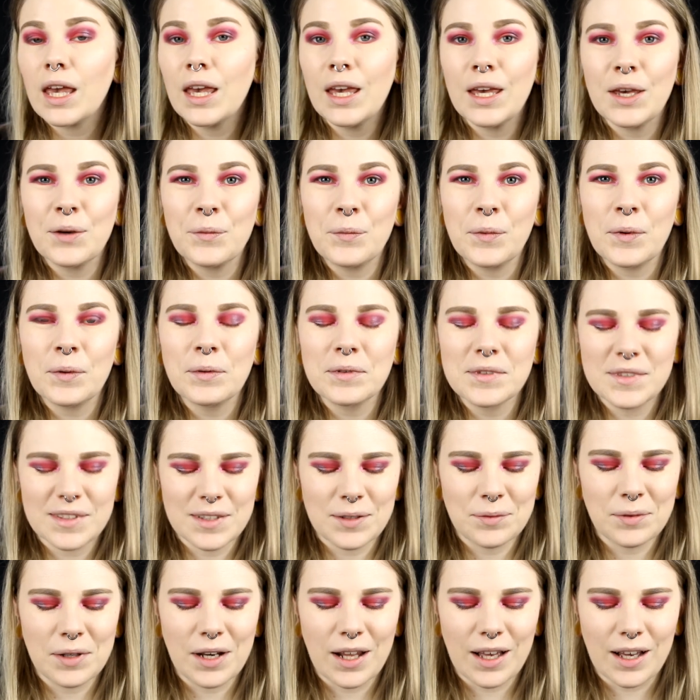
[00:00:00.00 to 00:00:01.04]
It, we will see
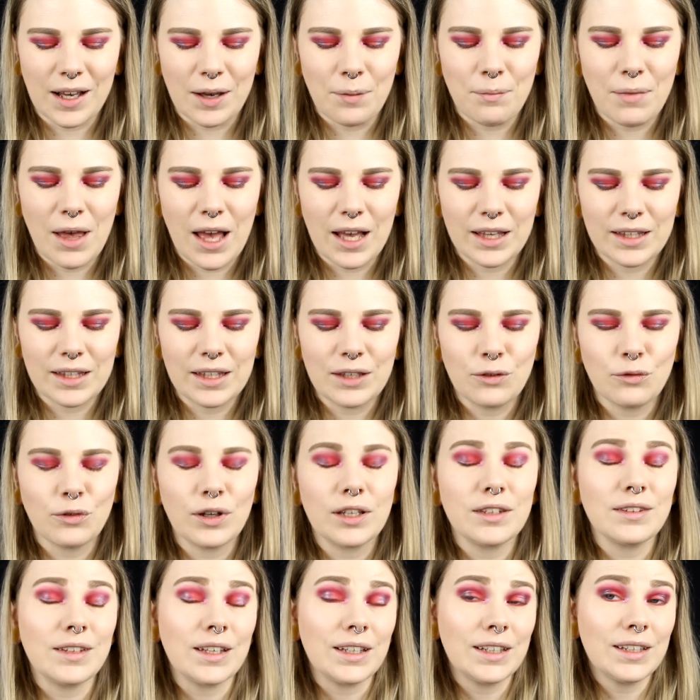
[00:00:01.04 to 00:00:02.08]
when I come back if
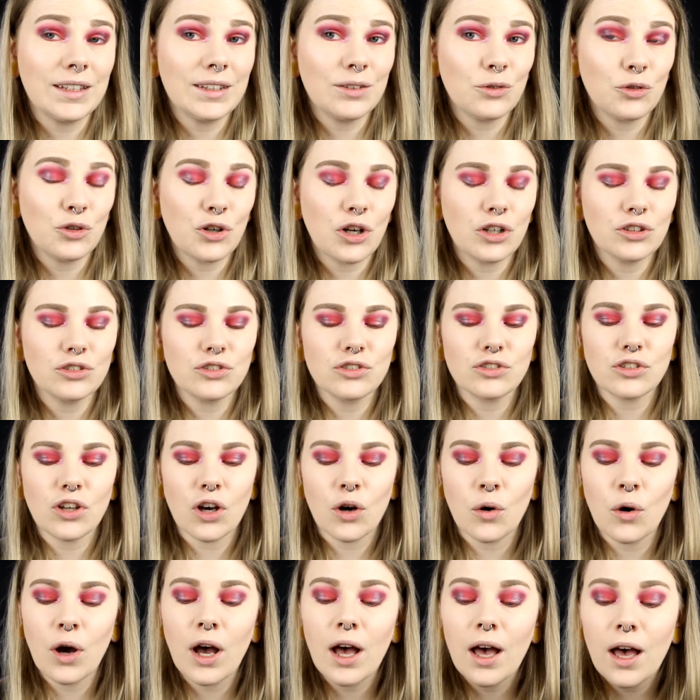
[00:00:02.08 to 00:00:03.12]
I take it or not.
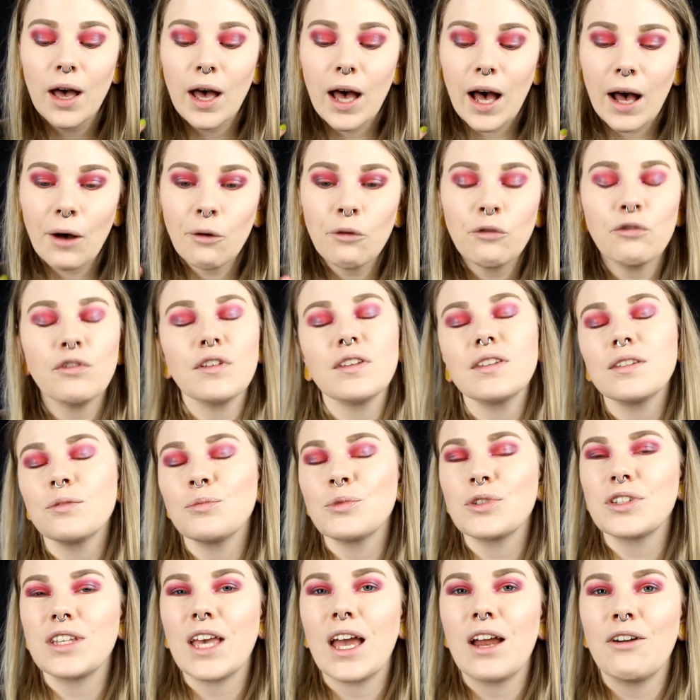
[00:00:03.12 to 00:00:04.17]
So I will fix the
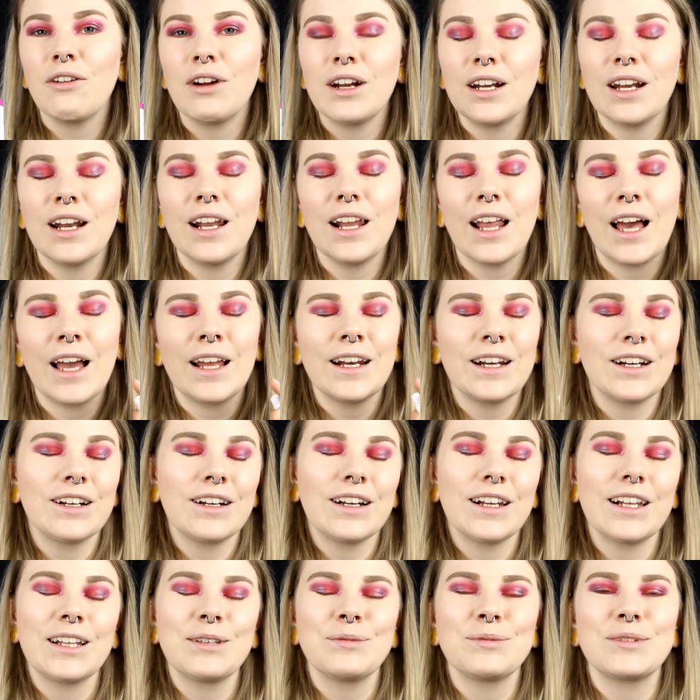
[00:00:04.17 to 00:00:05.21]
mascara, the liner,
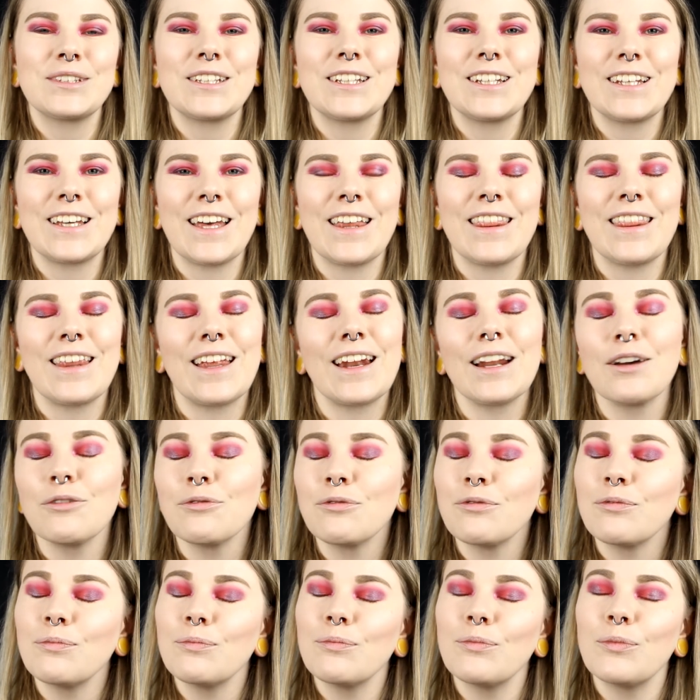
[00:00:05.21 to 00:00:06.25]
the lipstick and then
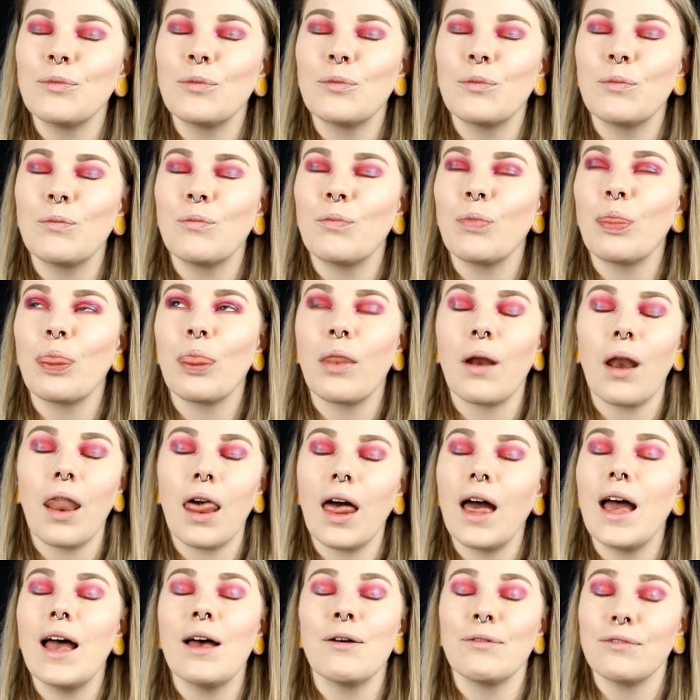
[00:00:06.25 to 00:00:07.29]
I'm,
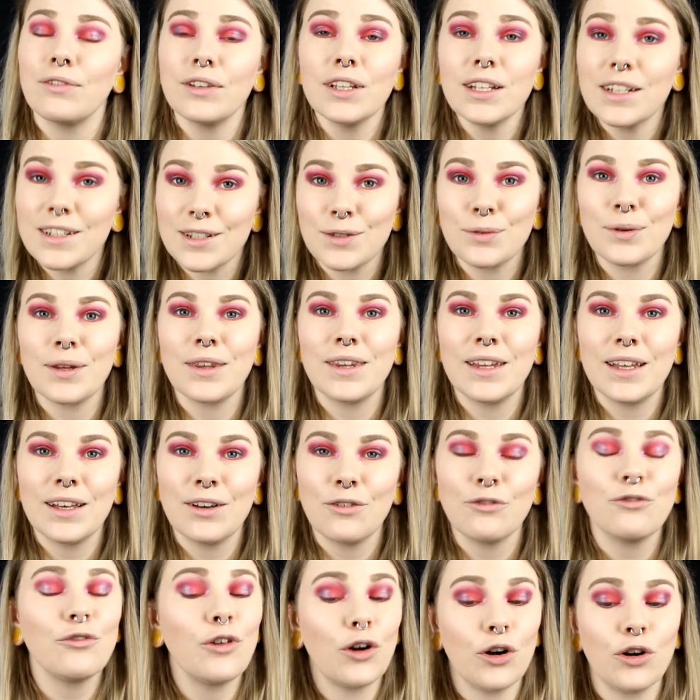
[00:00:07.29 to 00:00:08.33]
I'm finished with
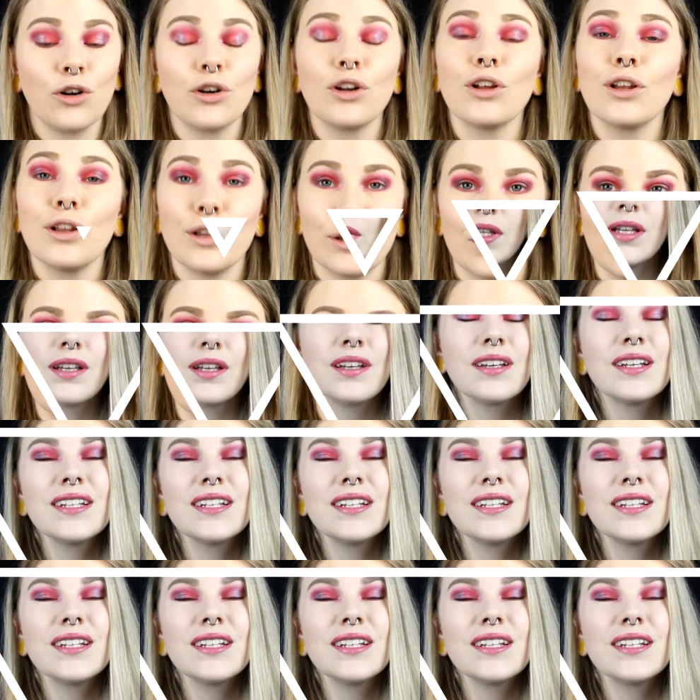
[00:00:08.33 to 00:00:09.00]
the third look.